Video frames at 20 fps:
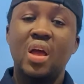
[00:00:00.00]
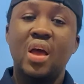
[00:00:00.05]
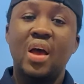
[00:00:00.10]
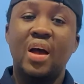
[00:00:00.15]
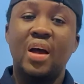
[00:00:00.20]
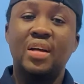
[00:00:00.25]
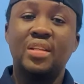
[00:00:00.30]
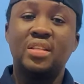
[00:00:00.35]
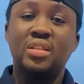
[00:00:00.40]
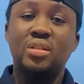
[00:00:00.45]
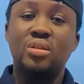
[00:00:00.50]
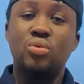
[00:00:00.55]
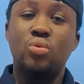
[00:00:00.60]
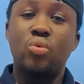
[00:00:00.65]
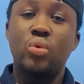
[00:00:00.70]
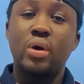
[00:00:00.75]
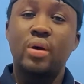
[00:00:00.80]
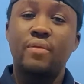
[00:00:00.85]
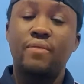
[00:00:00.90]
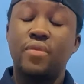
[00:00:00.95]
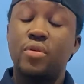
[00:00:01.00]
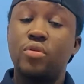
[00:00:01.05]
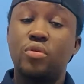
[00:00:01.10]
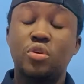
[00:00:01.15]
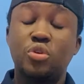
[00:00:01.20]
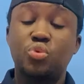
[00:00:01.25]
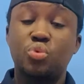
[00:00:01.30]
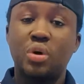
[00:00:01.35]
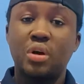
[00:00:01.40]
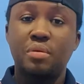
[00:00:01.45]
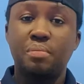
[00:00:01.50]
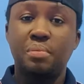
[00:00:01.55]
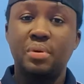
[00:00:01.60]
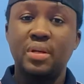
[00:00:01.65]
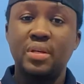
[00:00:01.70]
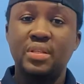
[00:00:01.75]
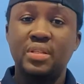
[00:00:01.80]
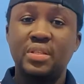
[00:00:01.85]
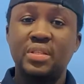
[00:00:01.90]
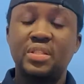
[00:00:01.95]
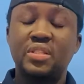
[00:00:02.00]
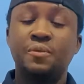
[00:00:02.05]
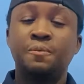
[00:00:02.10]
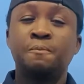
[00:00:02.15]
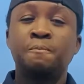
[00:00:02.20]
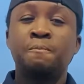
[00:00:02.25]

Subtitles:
at the various workplaces.